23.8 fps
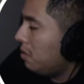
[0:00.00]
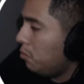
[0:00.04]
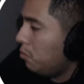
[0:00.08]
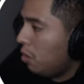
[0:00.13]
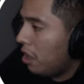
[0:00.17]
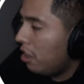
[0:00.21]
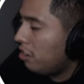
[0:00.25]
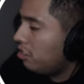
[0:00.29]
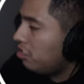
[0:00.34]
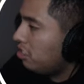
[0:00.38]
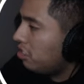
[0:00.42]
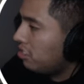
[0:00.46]

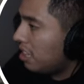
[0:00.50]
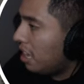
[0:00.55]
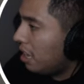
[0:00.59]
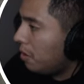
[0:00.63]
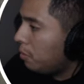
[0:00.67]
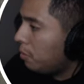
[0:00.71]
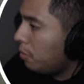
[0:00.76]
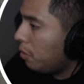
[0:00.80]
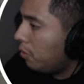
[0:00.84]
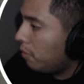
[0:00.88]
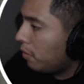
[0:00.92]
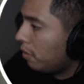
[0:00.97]
why she's
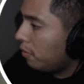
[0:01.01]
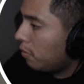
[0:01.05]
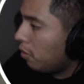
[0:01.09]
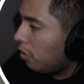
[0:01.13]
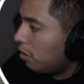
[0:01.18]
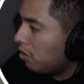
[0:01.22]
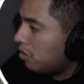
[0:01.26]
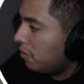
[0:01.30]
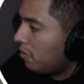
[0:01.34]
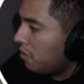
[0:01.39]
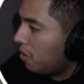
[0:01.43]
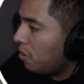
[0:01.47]
not moving,
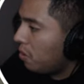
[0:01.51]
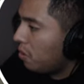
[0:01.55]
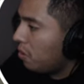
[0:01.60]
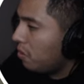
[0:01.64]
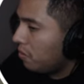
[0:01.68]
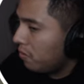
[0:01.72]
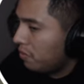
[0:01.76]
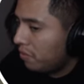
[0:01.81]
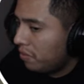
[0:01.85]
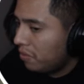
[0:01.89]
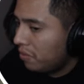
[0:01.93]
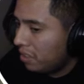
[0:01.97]
first of all.
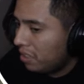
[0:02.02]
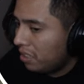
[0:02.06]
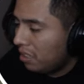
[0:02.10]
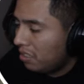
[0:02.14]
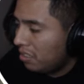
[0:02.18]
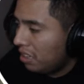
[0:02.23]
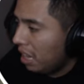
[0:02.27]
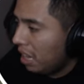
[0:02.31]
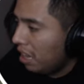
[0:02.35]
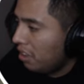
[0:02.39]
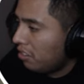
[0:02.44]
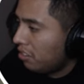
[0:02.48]

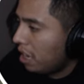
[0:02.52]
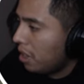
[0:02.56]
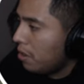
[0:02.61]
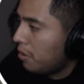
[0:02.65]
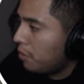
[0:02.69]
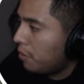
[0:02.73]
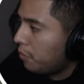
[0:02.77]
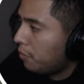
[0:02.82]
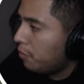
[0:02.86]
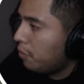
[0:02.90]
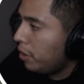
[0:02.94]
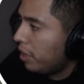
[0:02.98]
Because that
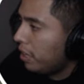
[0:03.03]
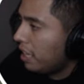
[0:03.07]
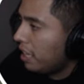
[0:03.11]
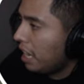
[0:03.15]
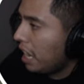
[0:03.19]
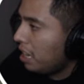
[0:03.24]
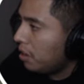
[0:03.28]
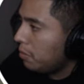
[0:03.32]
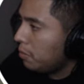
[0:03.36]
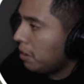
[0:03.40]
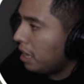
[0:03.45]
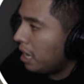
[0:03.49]
scared freak
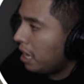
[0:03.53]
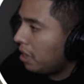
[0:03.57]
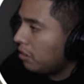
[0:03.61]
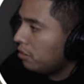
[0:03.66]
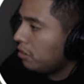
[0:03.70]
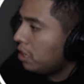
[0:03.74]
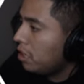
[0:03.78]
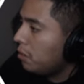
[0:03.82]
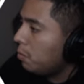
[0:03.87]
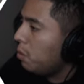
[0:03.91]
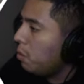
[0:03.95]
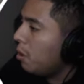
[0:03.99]
out of me.
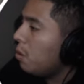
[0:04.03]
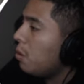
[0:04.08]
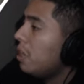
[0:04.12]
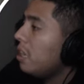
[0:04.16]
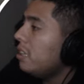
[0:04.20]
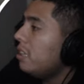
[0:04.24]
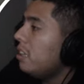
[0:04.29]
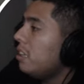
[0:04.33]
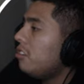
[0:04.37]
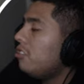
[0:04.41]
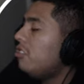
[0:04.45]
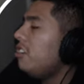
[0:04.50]
bro,
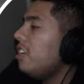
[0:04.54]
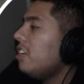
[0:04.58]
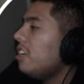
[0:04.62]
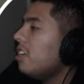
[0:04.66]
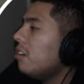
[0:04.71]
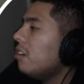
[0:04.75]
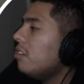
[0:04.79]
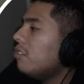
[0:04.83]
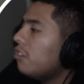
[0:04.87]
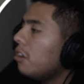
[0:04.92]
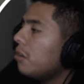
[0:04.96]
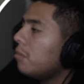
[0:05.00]
the
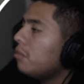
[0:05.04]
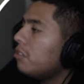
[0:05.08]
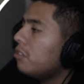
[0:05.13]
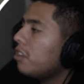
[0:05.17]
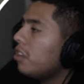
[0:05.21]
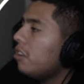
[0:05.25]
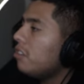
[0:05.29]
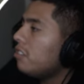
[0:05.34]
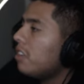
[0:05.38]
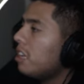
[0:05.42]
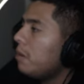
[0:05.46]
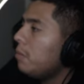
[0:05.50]
Chica jump
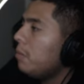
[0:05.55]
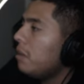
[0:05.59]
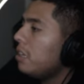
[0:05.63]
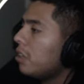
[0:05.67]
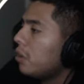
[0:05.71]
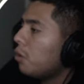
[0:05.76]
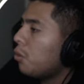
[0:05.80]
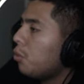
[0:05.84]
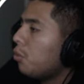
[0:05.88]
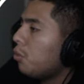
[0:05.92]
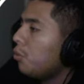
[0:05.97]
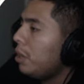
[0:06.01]
scares give me the
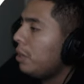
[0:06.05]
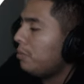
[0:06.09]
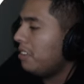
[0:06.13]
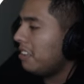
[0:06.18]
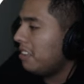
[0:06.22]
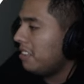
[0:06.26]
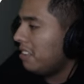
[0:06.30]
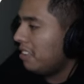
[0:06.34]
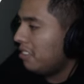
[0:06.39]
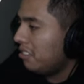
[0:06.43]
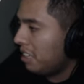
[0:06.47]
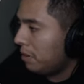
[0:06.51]
creeps
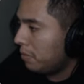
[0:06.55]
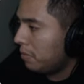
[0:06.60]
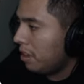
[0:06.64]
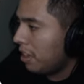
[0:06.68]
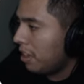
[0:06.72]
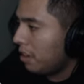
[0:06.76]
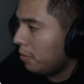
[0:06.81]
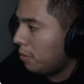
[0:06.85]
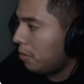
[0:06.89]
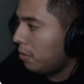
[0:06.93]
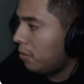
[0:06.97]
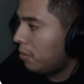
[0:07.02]
at the same
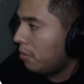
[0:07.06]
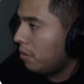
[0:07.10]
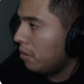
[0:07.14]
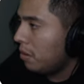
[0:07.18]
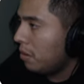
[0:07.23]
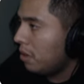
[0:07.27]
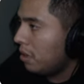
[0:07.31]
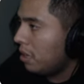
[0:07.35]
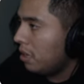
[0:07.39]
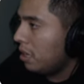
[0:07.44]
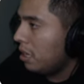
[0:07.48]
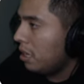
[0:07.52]
time, bro.
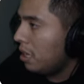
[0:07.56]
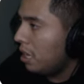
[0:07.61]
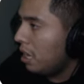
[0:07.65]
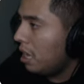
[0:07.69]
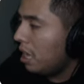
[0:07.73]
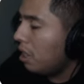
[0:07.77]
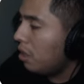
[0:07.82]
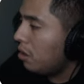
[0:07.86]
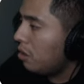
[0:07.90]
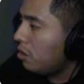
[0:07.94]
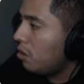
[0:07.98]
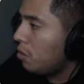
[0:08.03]

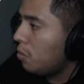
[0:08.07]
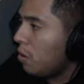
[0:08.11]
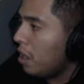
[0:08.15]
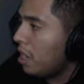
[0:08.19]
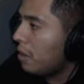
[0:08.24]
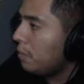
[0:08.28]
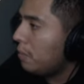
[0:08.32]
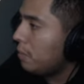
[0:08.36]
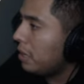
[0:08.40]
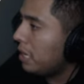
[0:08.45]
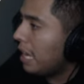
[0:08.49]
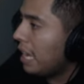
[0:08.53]
I don't know
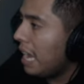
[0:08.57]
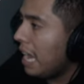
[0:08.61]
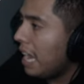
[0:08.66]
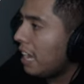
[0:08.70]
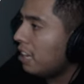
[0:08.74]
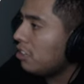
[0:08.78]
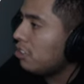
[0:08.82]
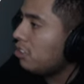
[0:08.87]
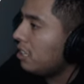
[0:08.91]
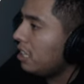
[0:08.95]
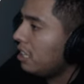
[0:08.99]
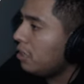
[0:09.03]
why, but they
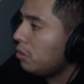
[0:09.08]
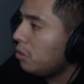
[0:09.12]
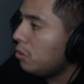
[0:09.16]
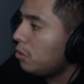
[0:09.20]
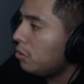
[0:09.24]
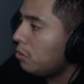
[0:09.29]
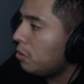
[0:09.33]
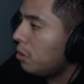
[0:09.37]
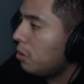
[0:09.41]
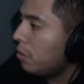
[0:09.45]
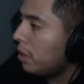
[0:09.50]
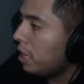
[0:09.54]
actually
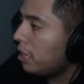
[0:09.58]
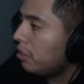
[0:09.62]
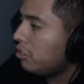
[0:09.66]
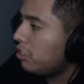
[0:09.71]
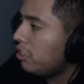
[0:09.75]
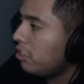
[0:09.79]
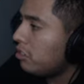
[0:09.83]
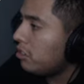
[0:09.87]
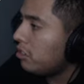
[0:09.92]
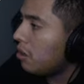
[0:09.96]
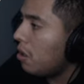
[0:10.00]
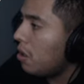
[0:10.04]
do. Okay,
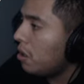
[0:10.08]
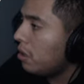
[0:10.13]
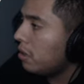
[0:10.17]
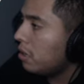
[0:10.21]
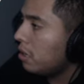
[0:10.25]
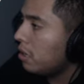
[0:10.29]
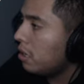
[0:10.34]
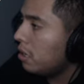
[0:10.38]
she's gone.